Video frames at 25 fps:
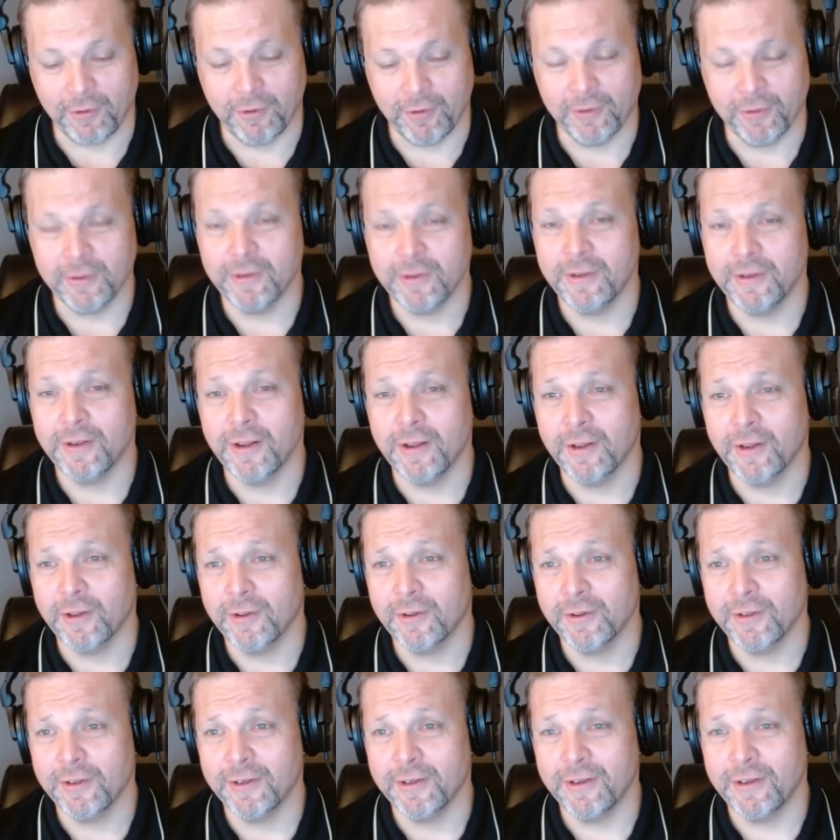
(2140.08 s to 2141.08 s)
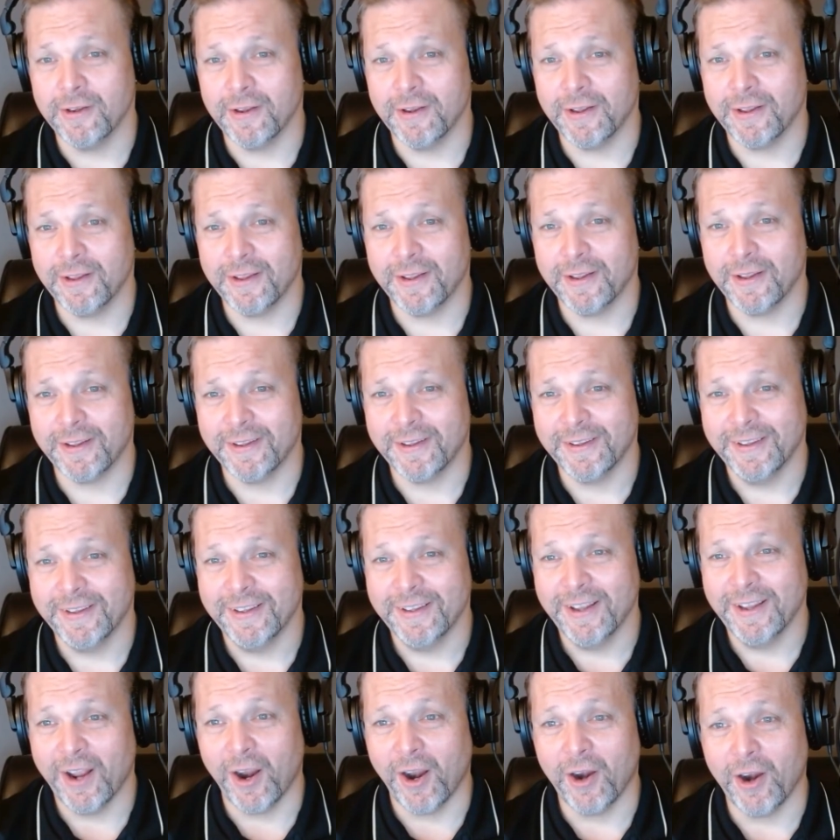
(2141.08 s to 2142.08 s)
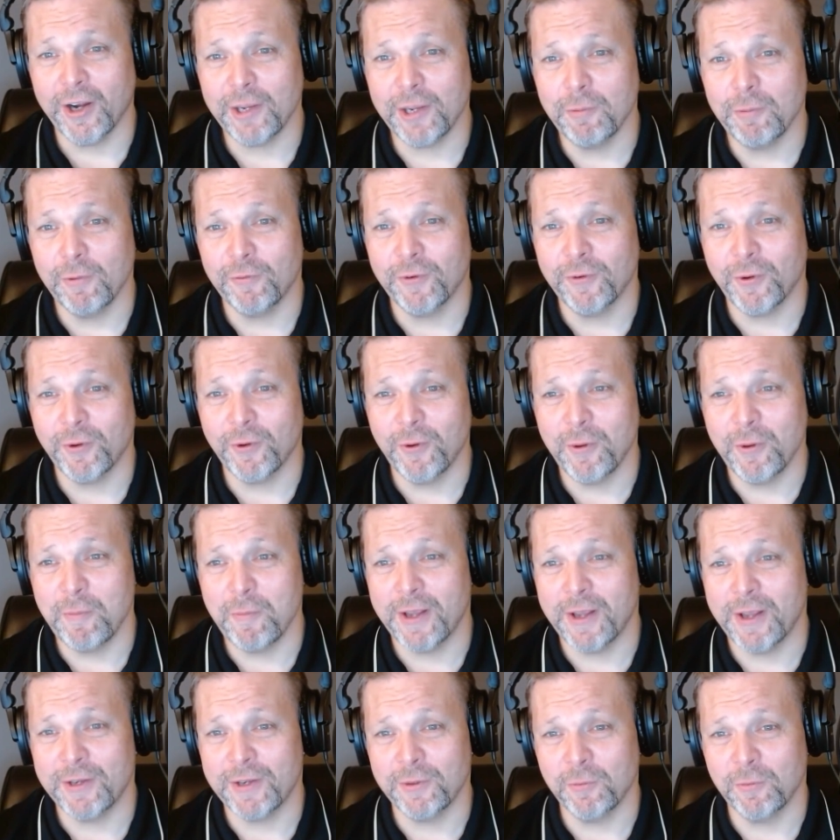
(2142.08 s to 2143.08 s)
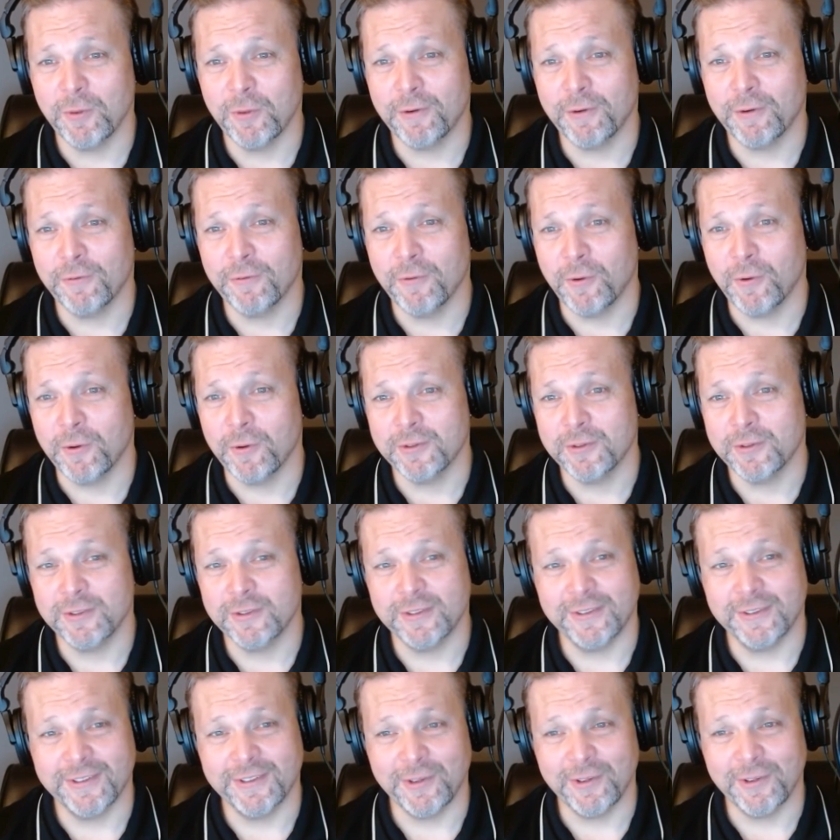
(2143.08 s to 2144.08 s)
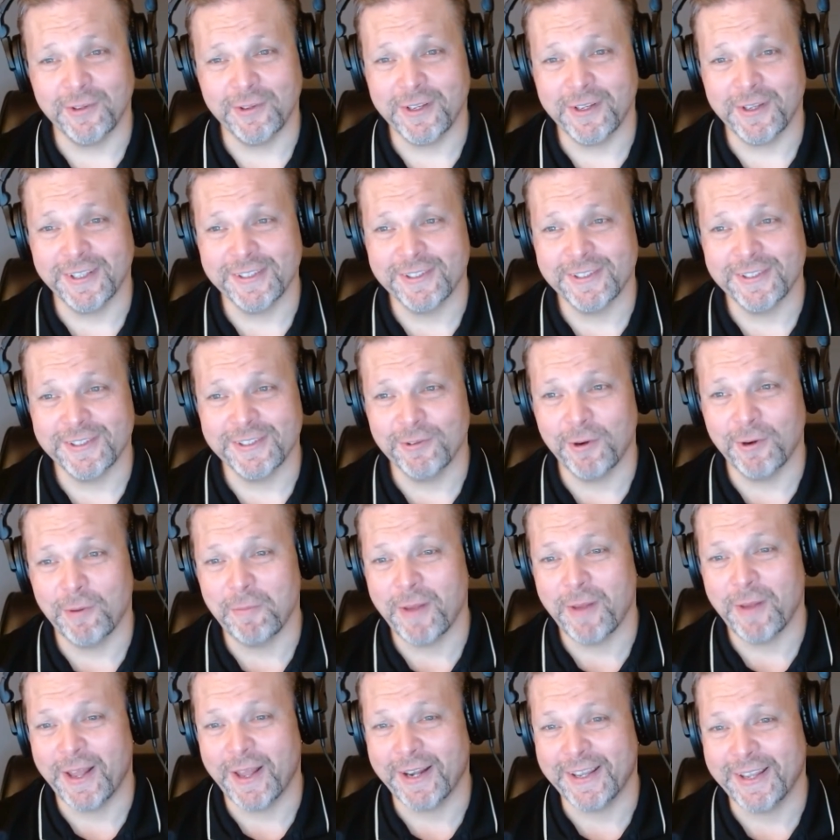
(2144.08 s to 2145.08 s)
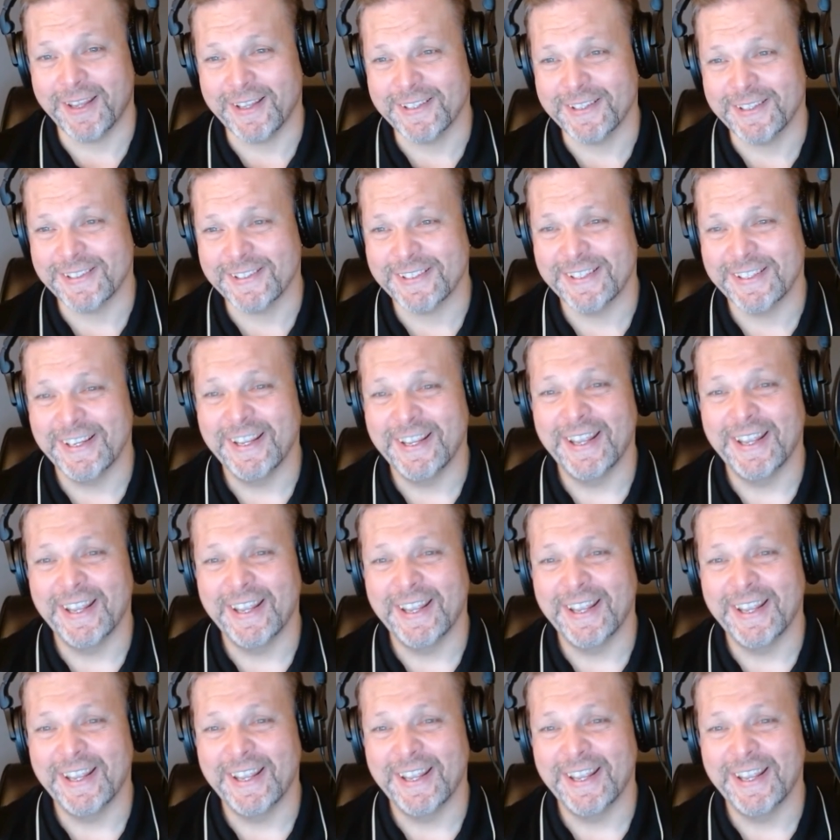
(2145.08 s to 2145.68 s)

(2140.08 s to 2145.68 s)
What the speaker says: good argument for going back to work, folks. So you can listen to our podcast